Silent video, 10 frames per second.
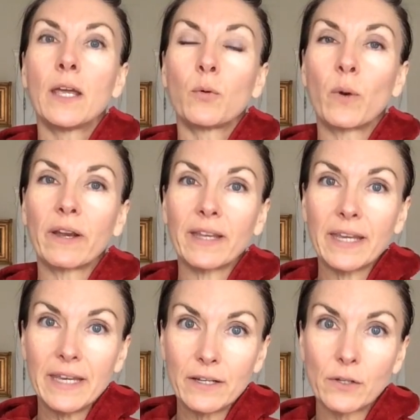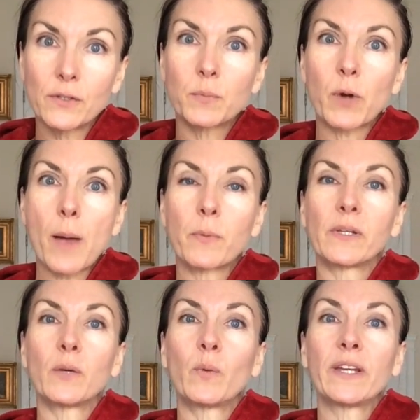where it heals
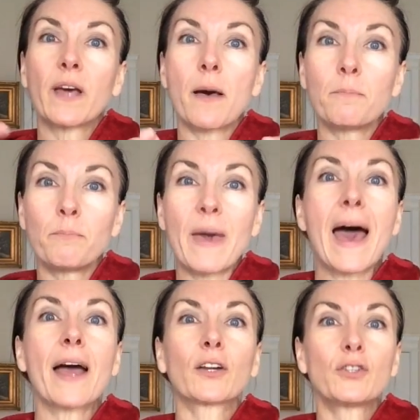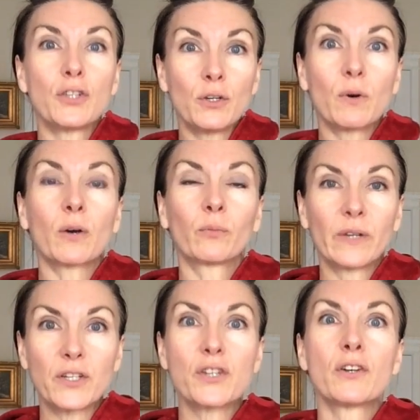properly and we come back to our
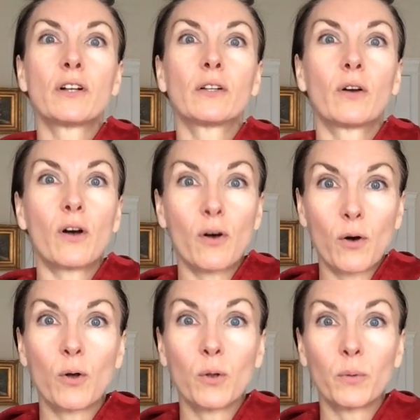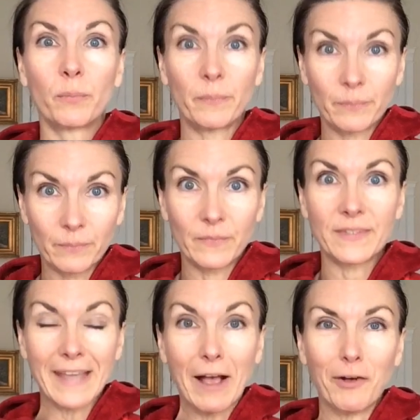original whole
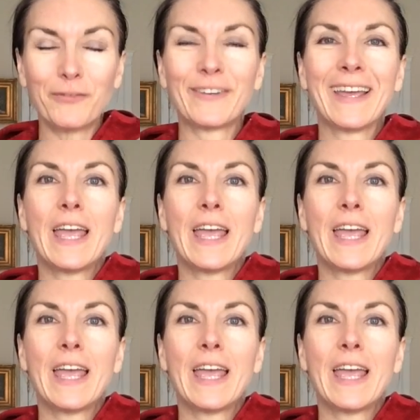self,